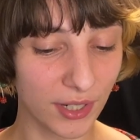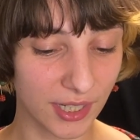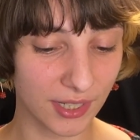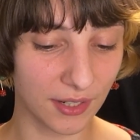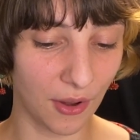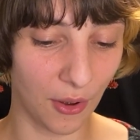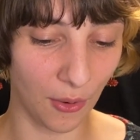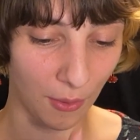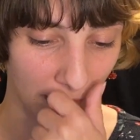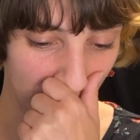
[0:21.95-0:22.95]

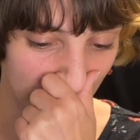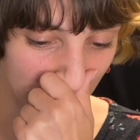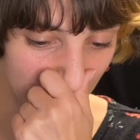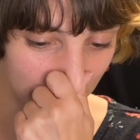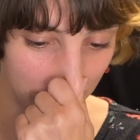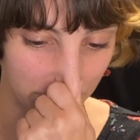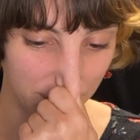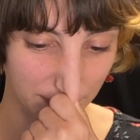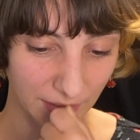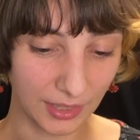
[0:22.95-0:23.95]
so
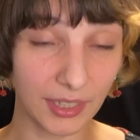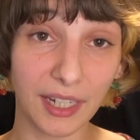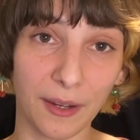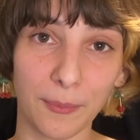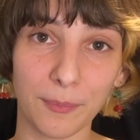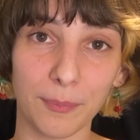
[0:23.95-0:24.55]
yeah.